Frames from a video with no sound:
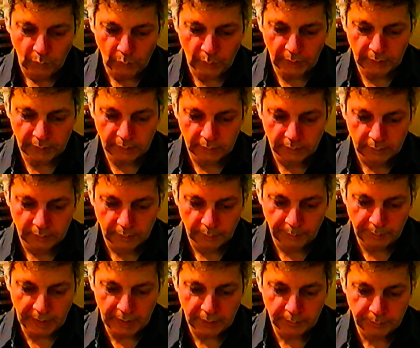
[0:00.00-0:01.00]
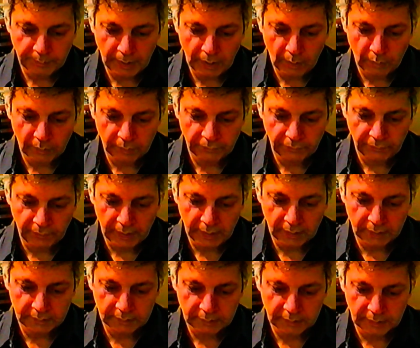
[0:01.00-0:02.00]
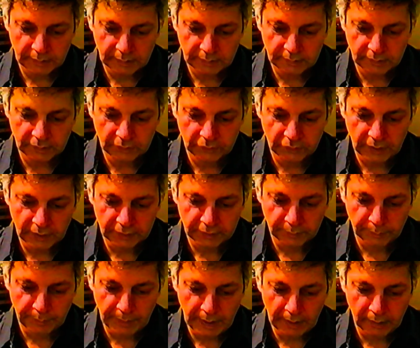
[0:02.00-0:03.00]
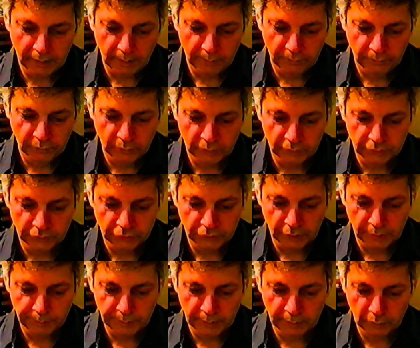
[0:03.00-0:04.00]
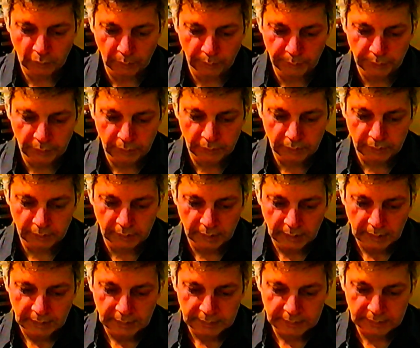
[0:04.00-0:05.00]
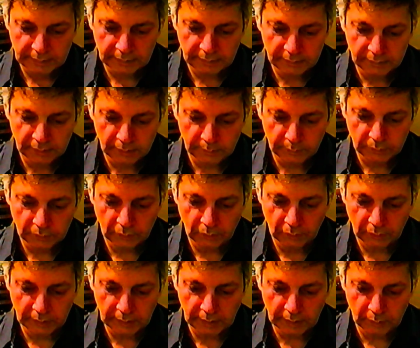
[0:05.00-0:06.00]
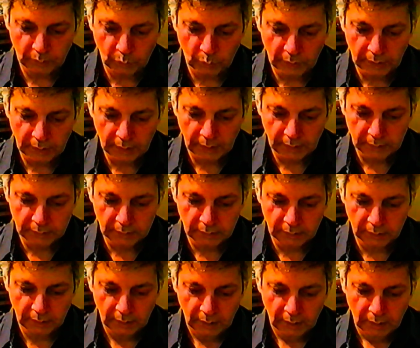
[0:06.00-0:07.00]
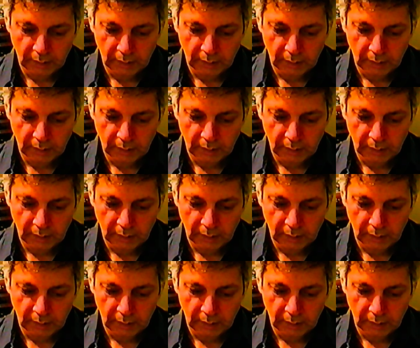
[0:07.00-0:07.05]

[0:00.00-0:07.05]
When main power fails, is it just backup for ship and computer systems or can work under